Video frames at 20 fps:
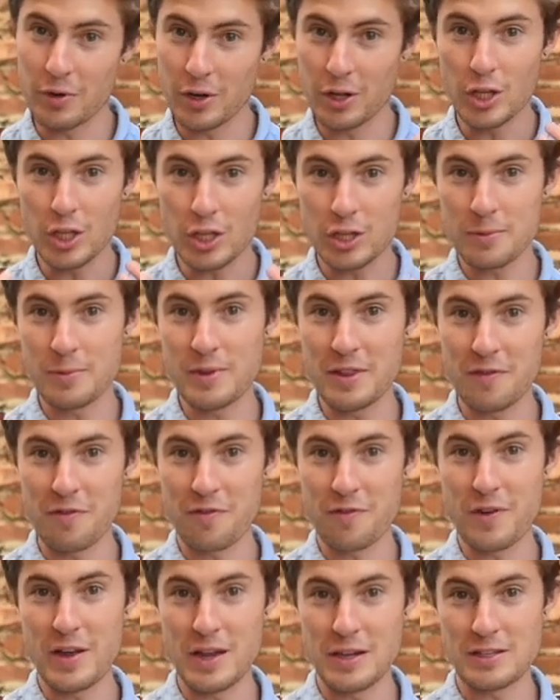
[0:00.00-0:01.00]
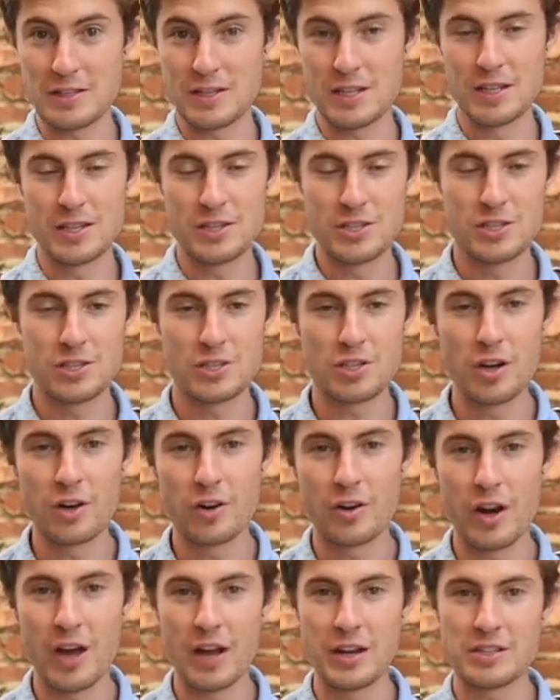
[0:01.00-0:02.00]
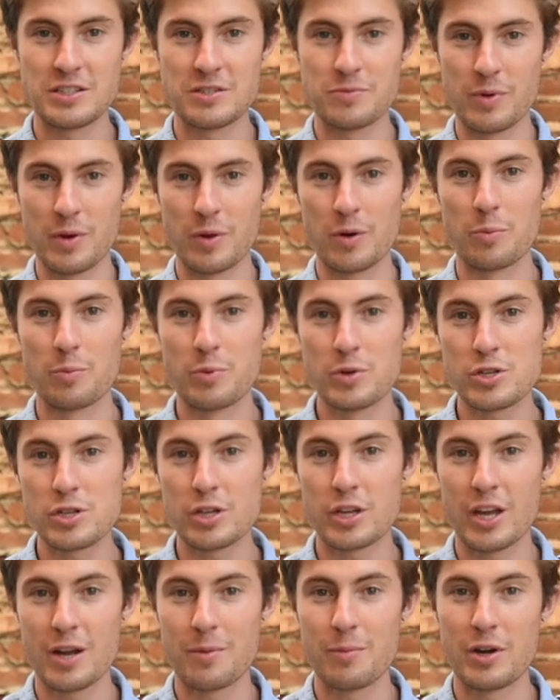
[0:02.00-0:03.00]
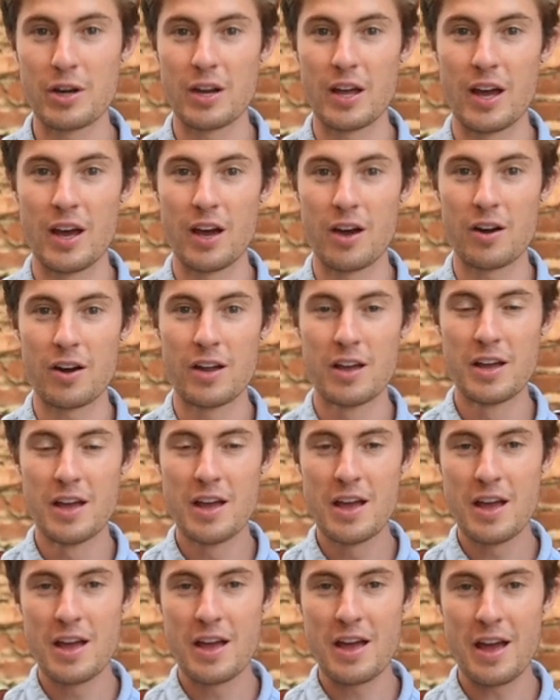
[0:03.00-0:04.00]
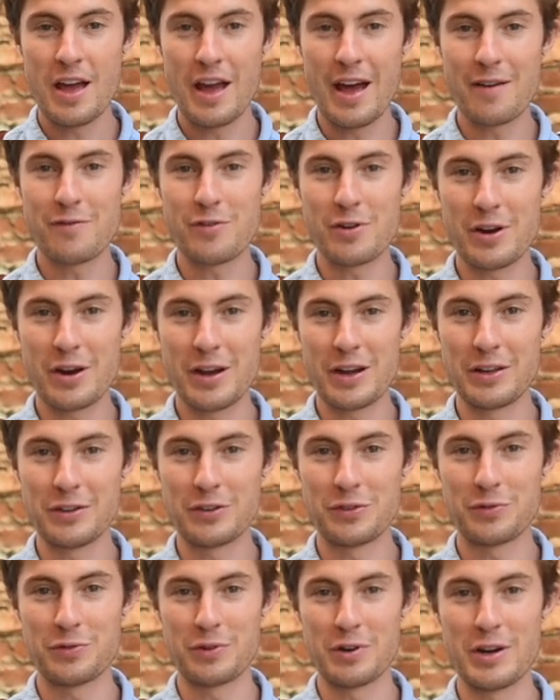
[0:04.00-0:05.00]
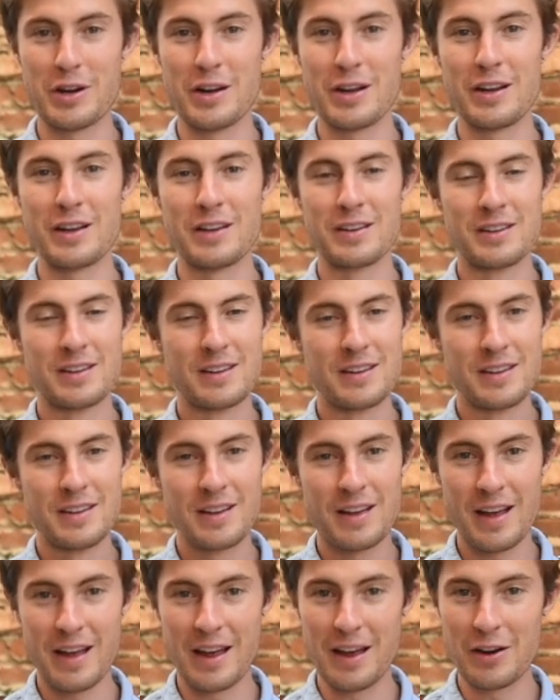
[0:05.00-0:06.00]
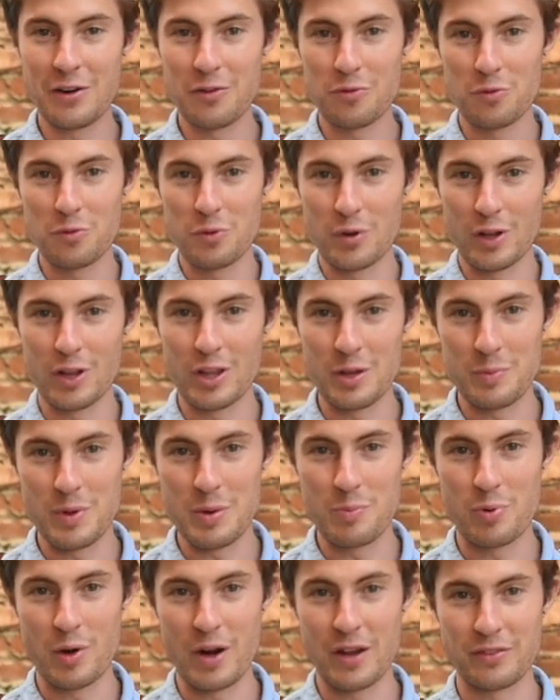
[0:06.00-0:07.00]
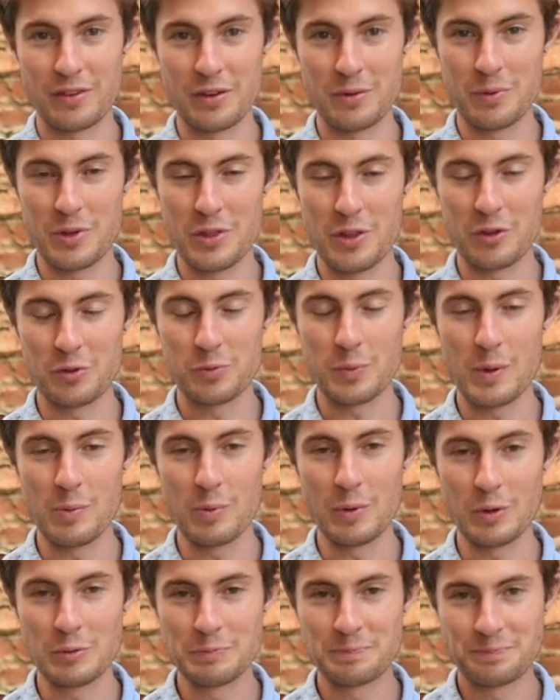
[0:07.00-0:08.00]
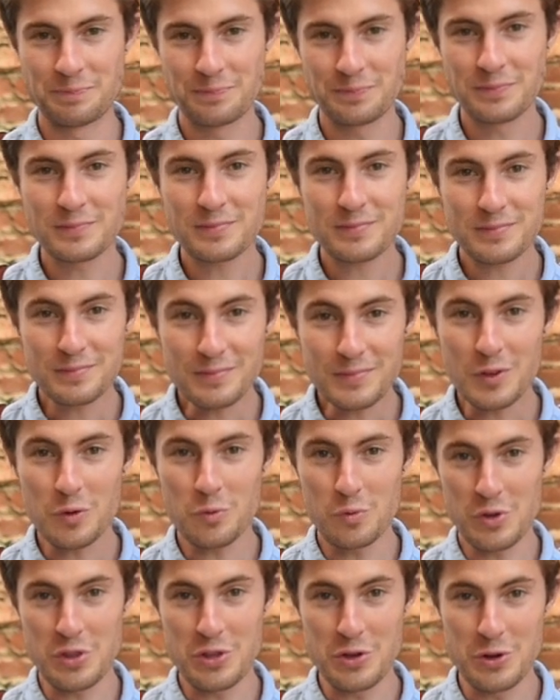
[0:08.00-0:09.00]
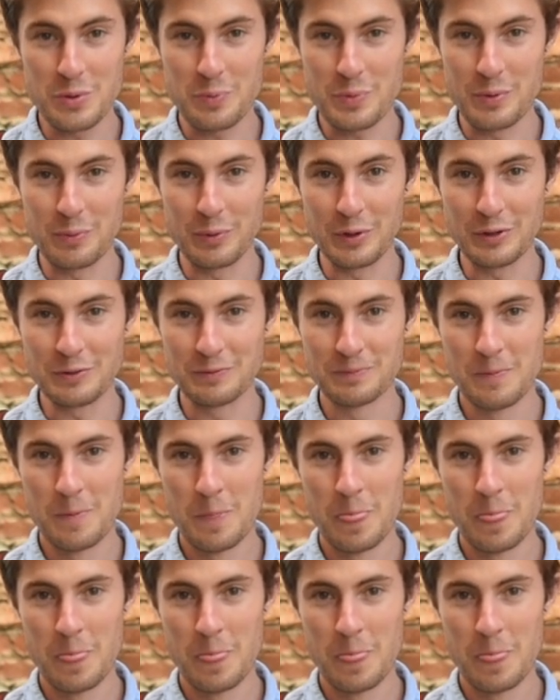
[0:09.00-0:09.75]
You want to look them in the face, and it's so nice to be able to put your camera down, have your hands free, and really be present with those people, with your people.